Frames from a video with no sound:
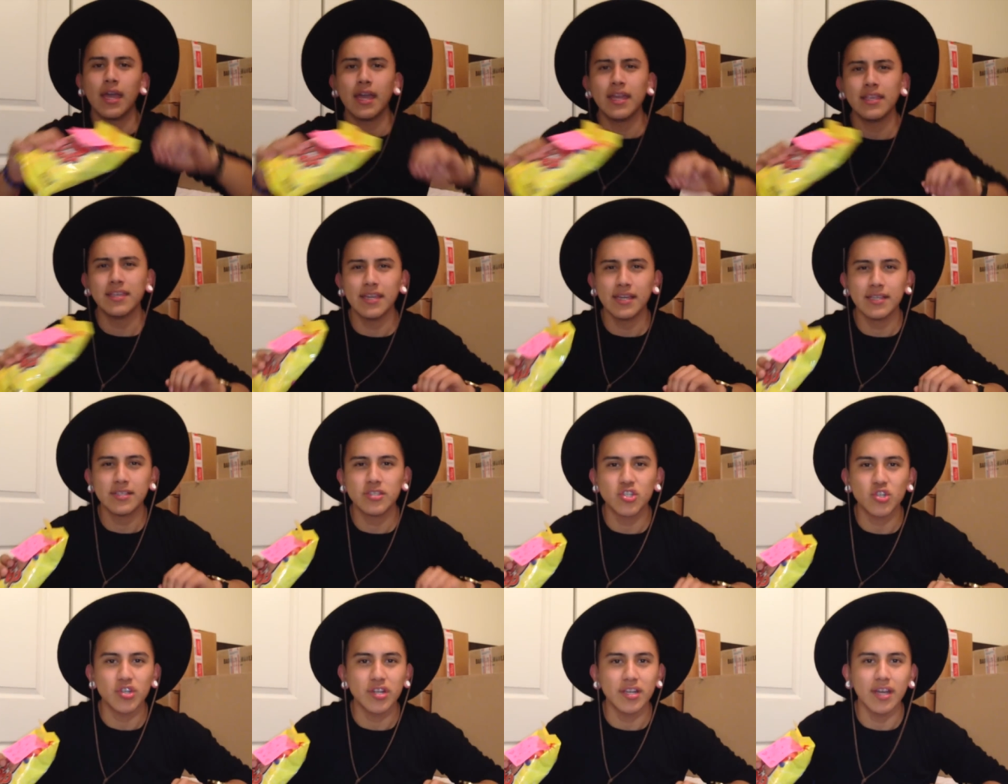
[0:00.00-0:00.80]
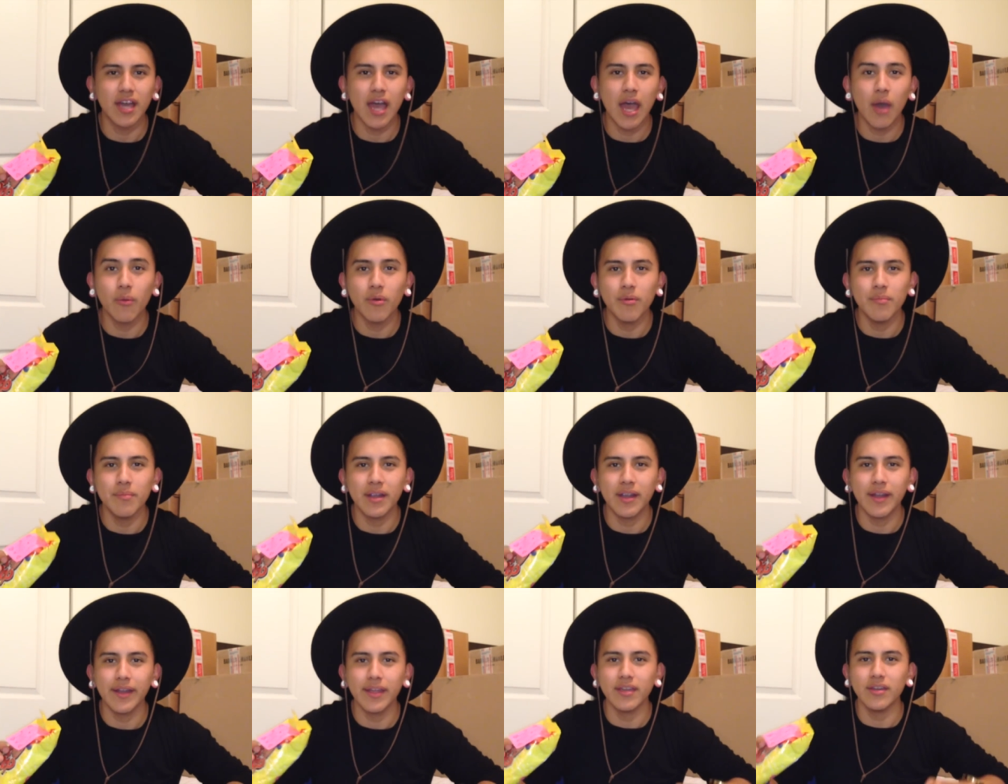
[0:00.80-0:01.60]
And yes, Drea, I will
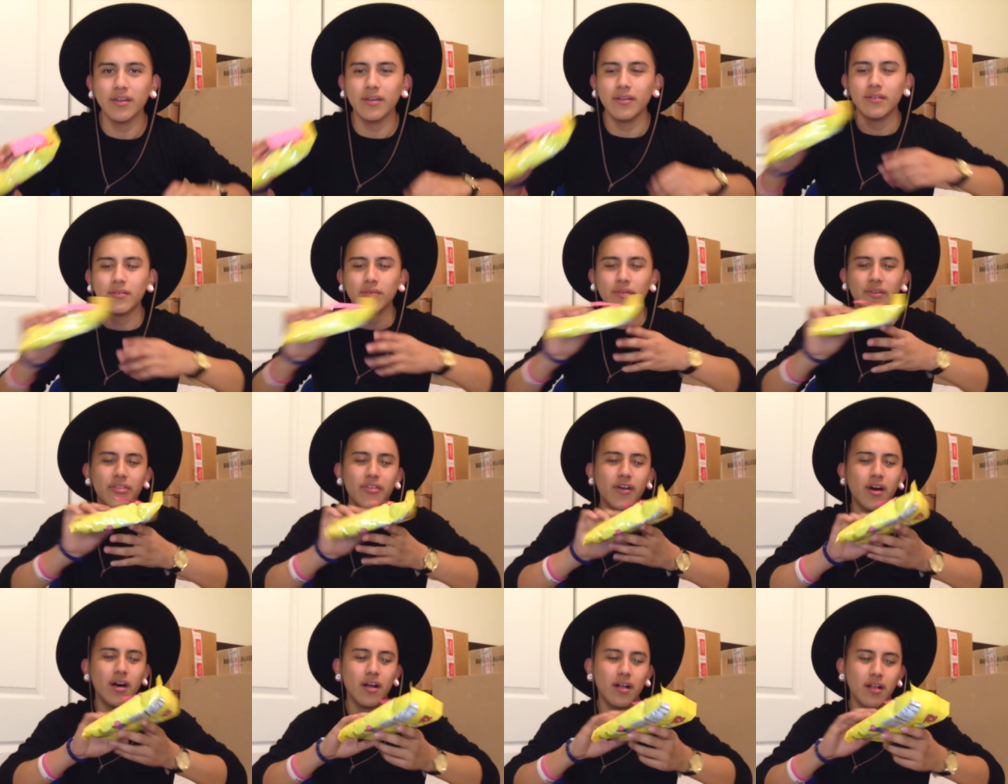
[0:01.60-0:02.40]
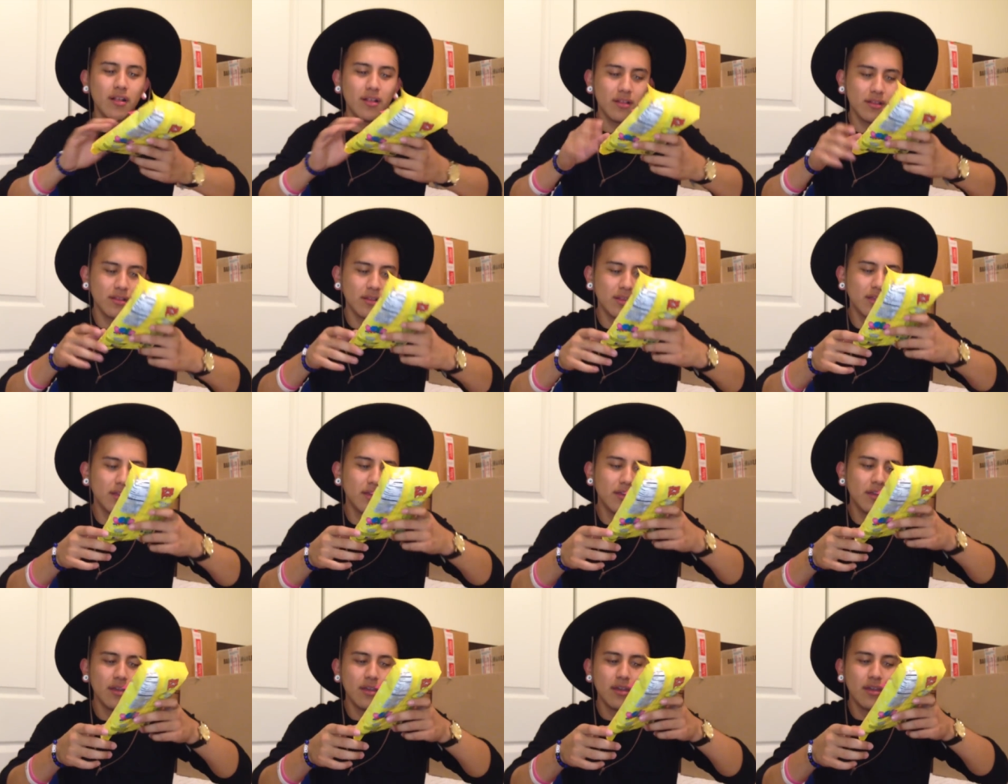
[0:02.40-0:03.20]
marry you with all
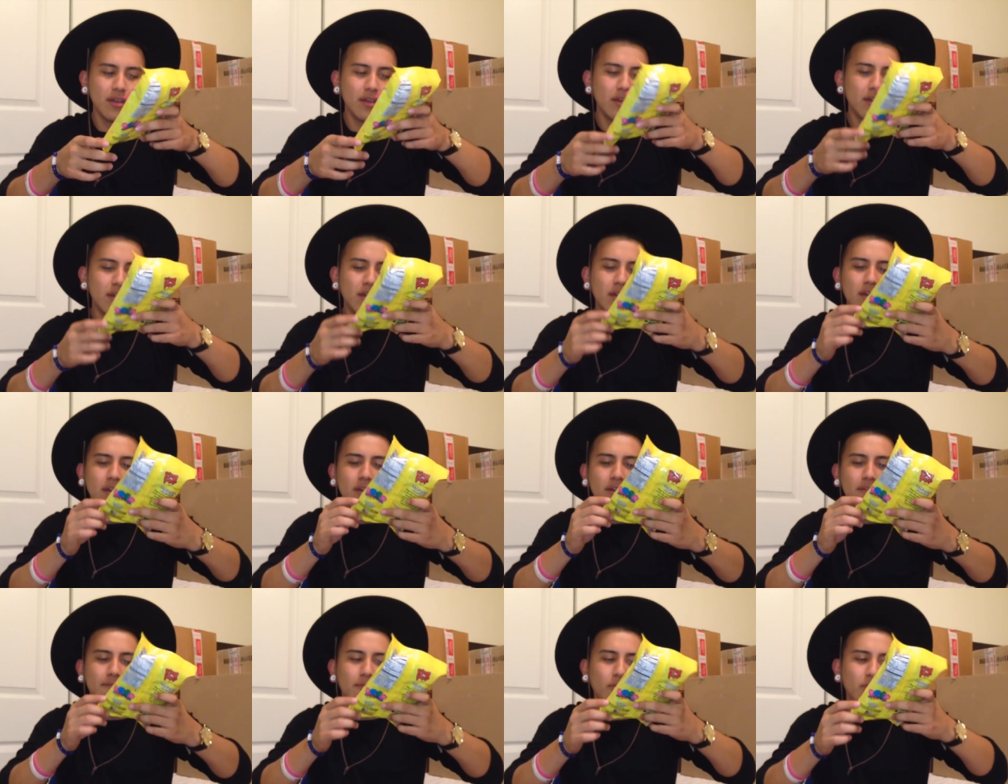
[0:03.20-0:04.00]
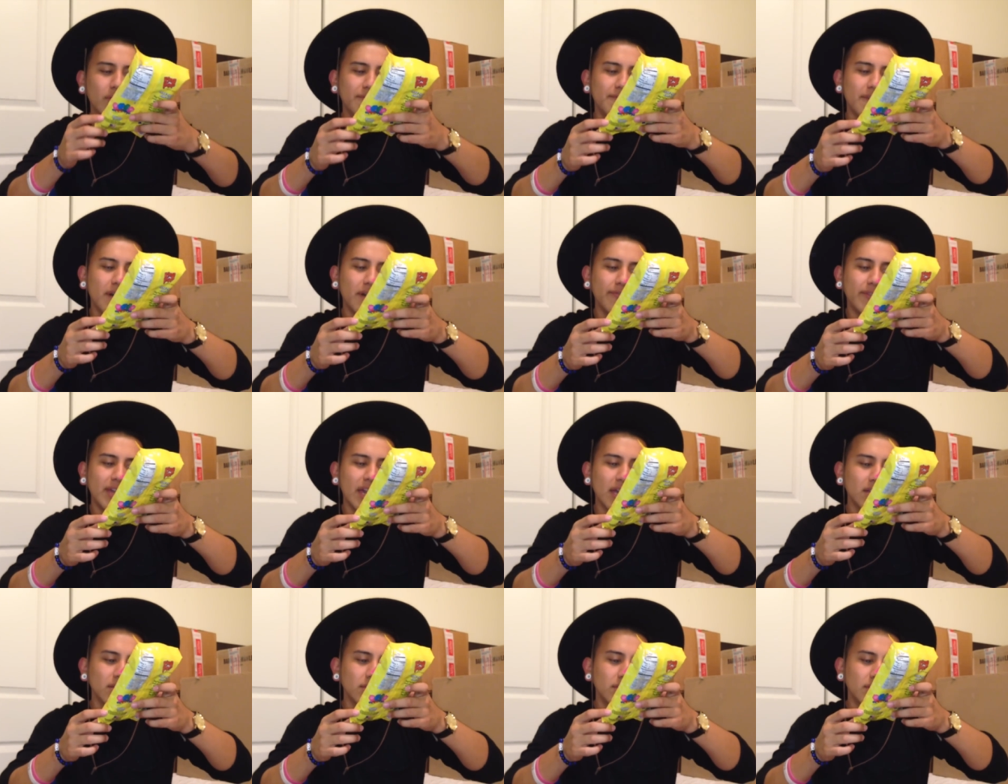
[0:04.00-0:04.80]
45
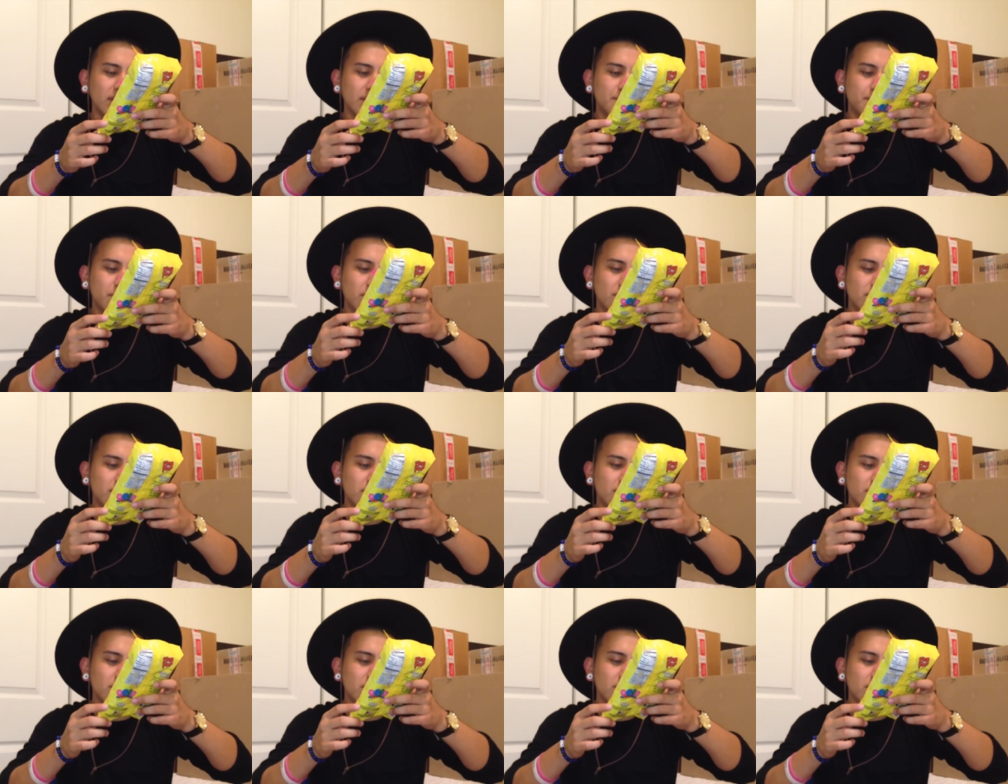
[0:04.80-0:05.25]
calories per